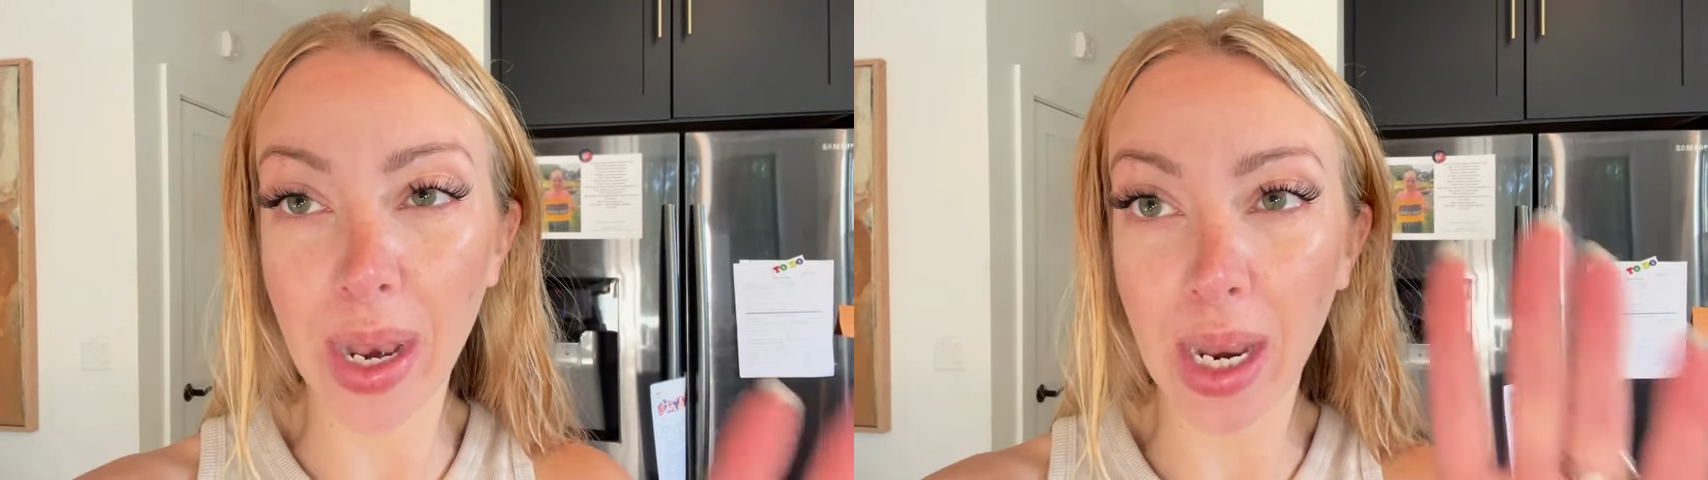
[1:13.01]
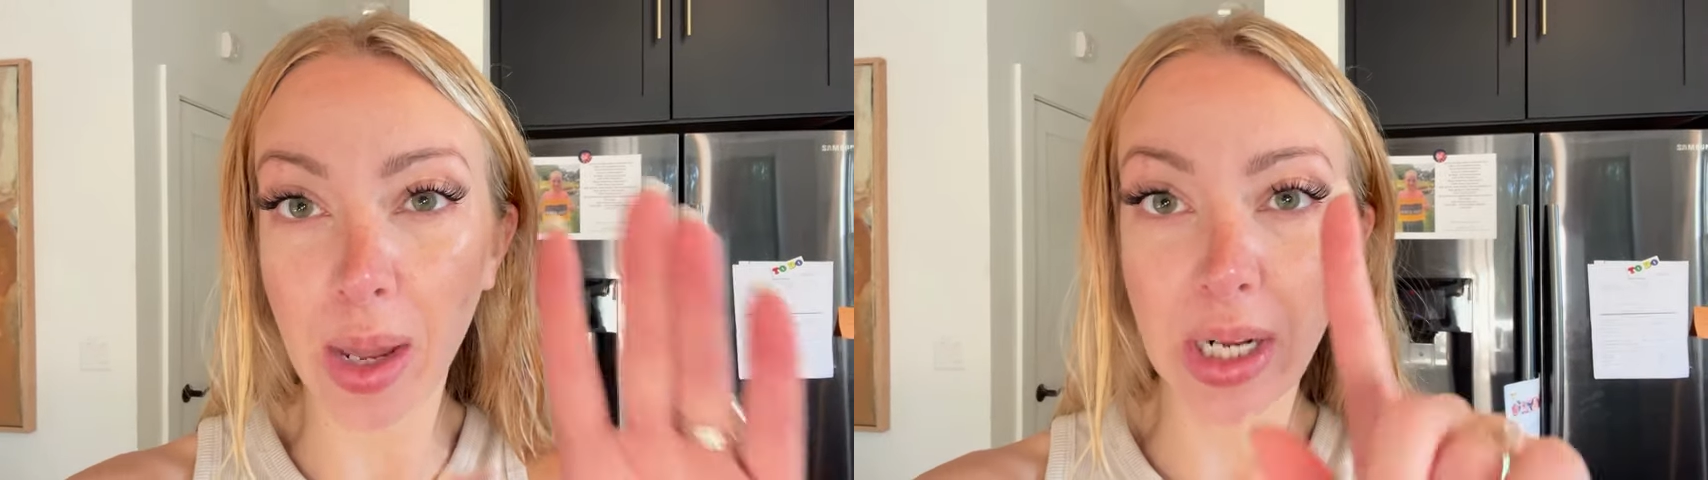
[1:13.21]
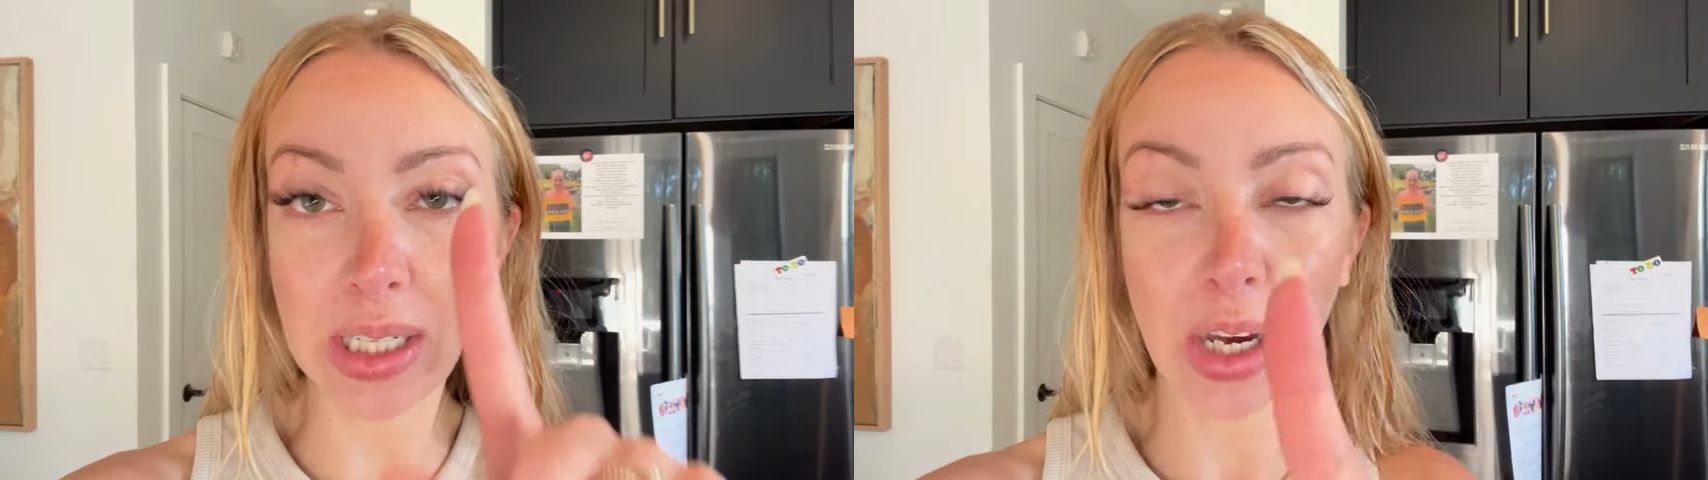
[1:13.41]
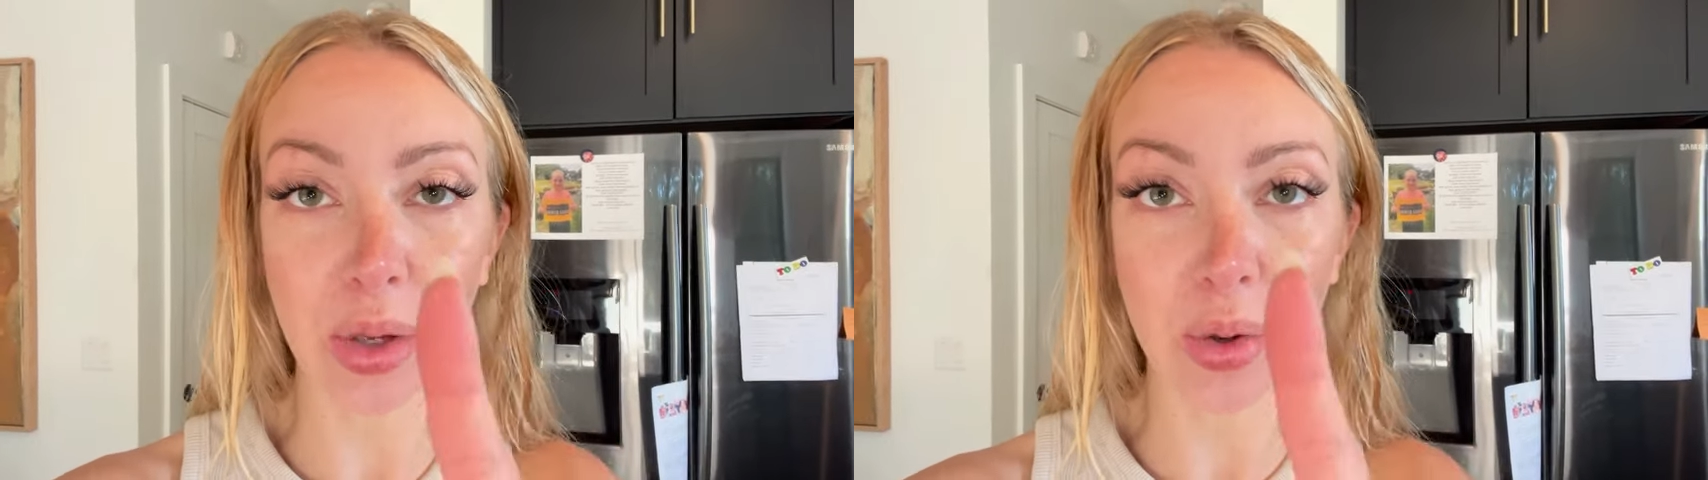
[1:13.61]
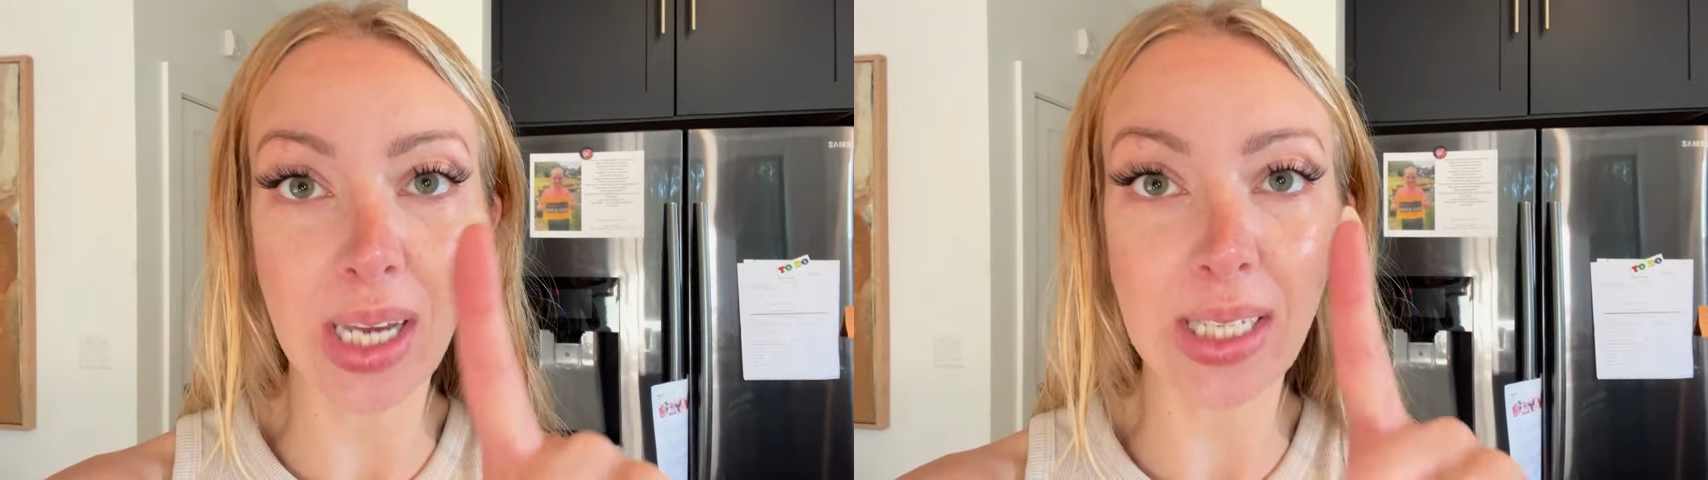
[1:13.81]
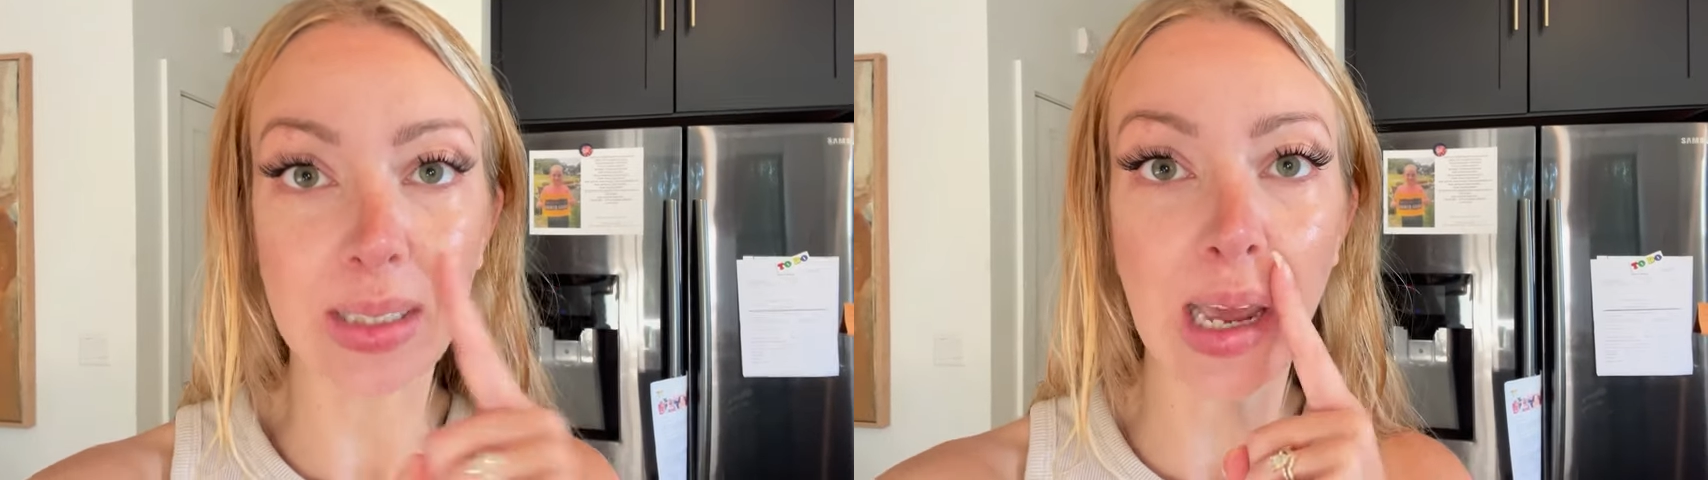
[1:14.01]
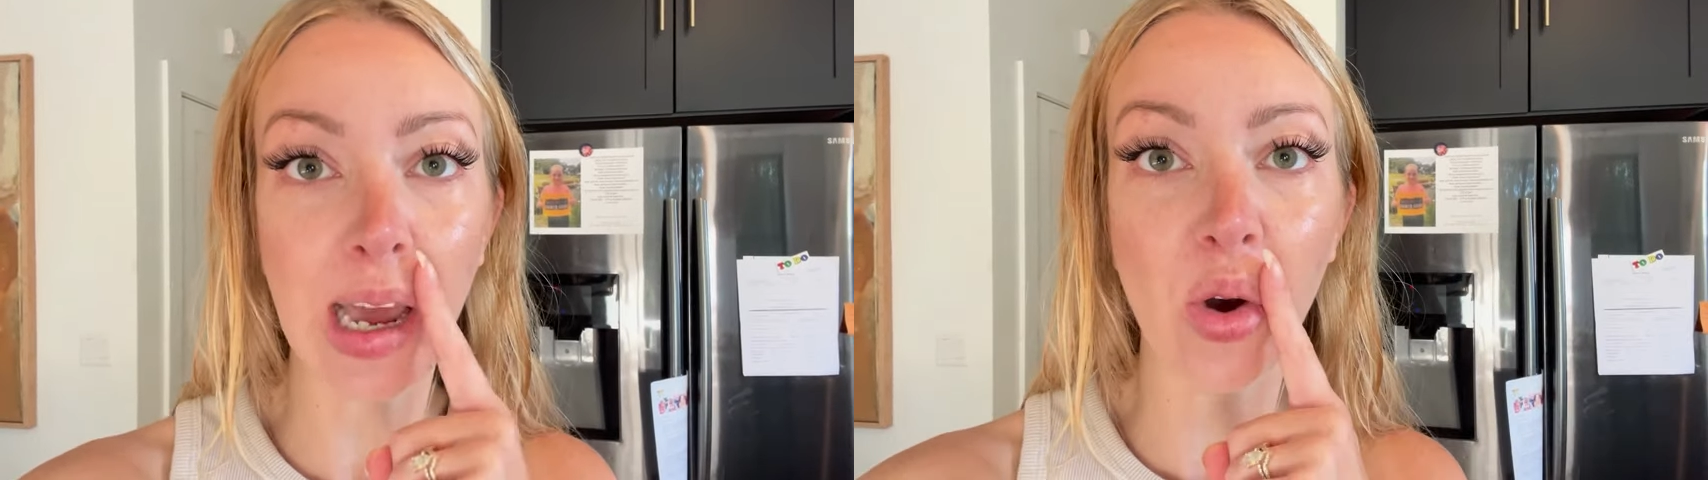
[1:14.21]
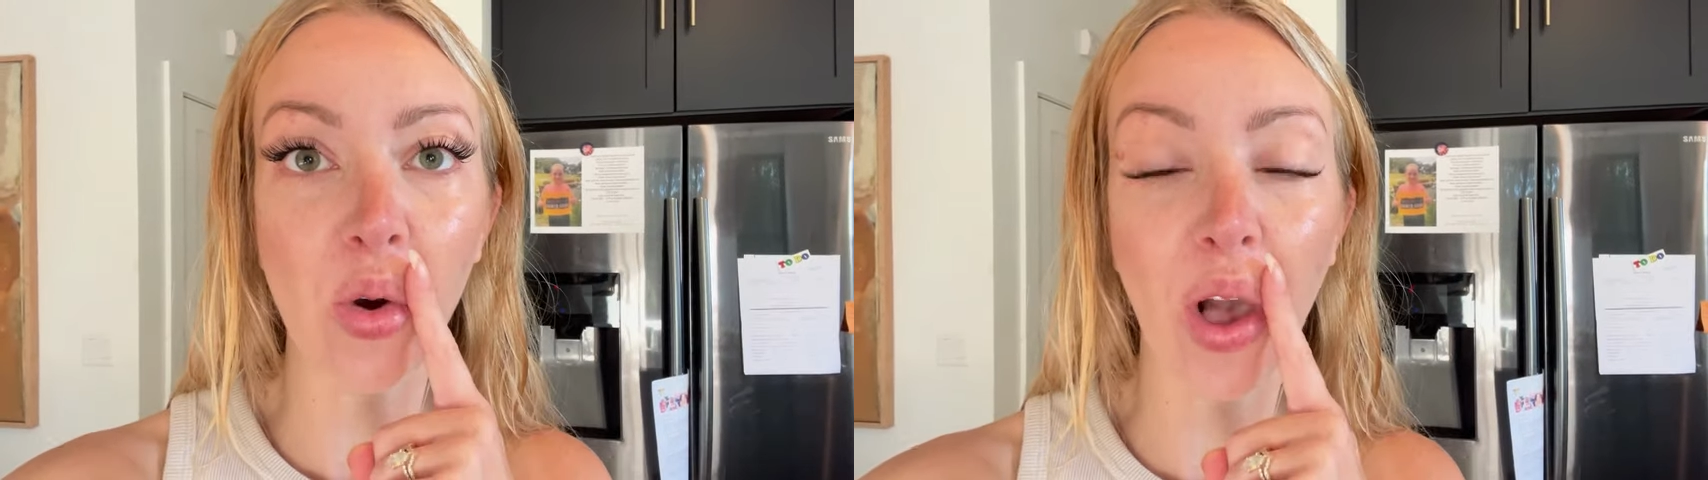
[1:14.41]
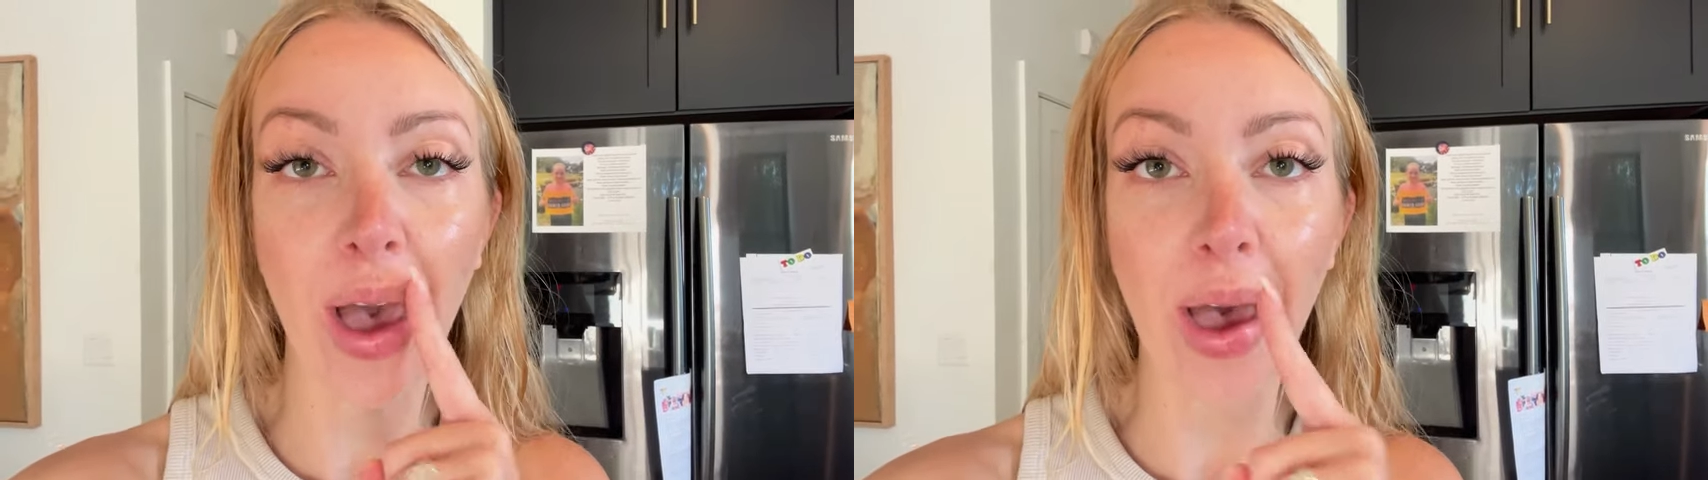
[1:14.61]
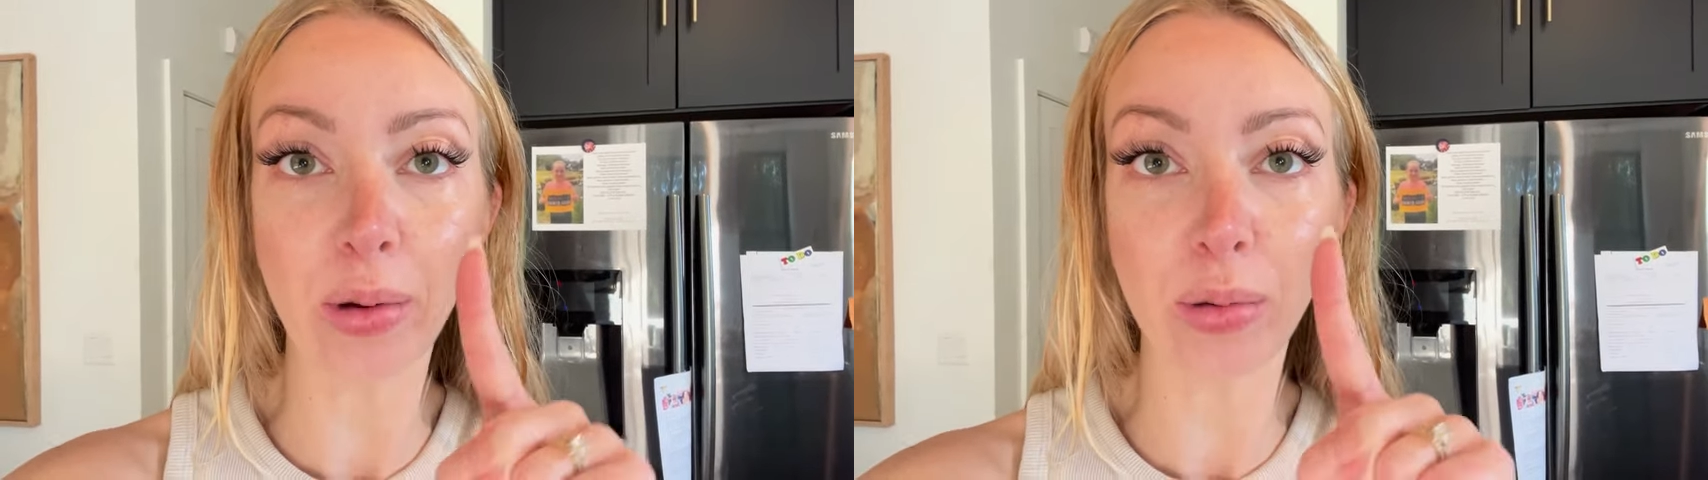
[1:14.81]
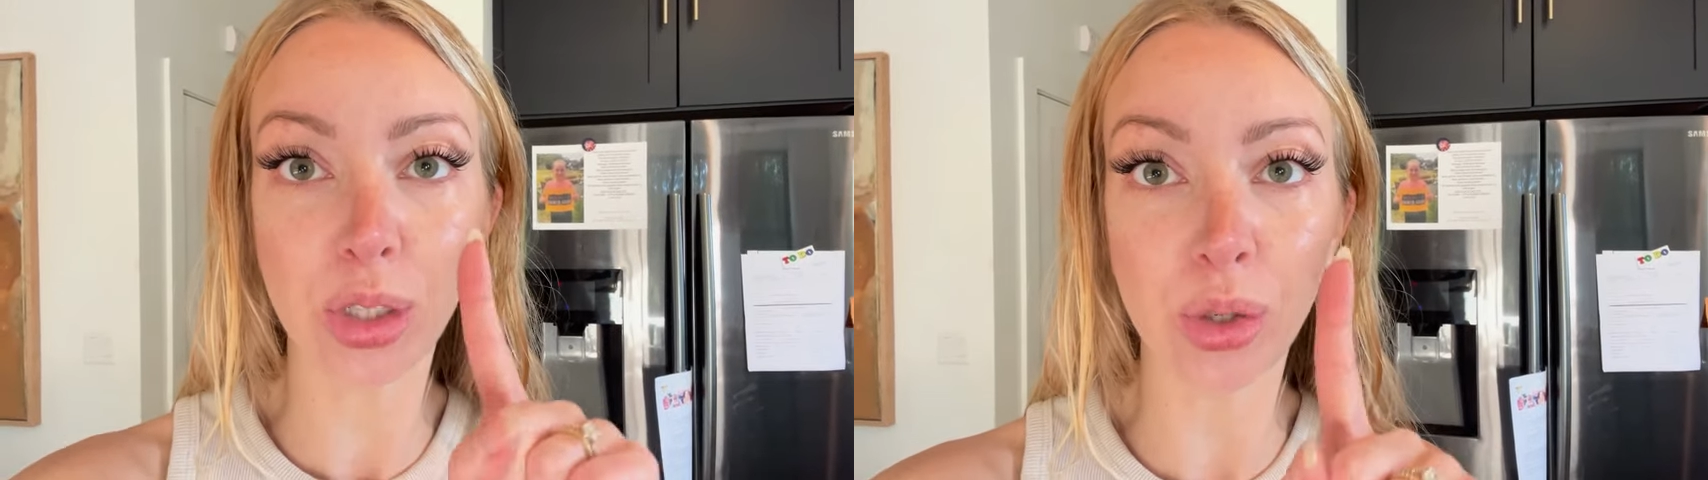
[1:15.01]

and I wanna tell you guys now how